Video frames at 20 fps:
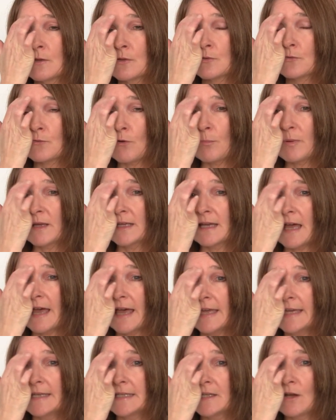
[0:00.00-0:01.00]
Throbbing
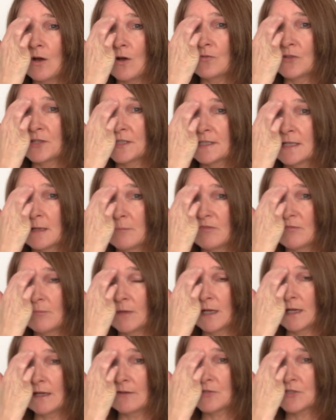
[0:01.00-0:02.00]
ache on the tip of
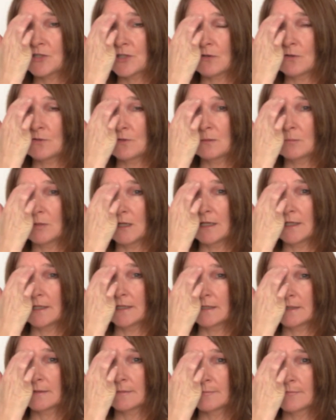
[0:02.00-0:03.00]
my left shoulder
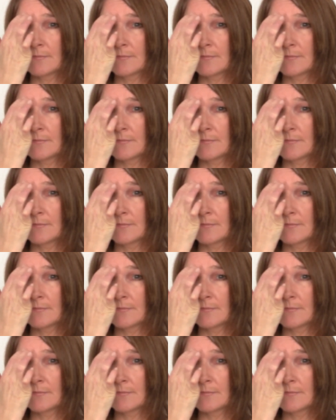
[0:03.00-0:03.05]
blade.